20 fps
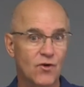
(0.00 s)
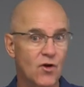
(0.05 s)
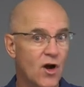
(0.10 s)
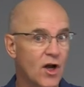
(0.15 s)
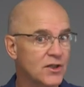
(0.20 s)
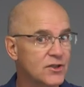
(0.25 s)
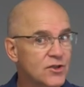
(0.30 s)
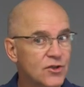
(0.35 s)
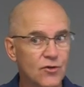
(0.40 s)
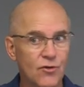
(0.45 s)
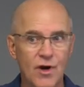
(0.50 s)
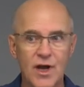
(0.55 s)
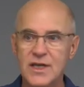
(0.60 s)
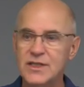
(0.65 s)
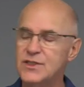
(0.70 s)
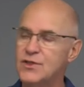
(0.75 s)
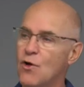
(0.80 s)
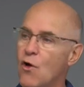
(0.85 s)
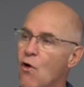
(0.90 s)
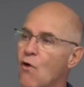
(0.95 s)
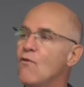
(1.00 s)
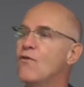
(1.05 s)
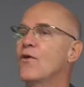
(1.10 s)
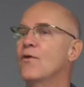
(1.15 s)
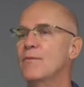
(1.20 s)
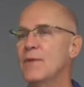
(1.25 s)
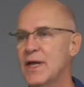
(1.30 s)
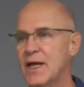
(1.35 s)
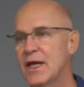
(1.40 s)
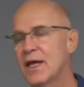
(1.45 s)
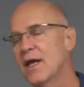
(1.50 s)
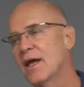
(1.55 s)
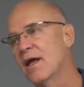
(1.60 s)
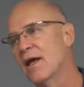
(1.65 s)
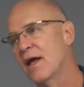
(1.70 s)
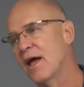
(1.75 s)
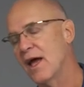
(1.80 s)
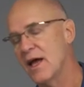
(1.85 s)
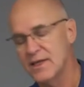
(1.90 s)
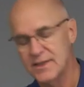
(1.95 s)
God's grace over me.
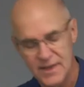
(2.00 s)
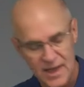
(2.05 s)
As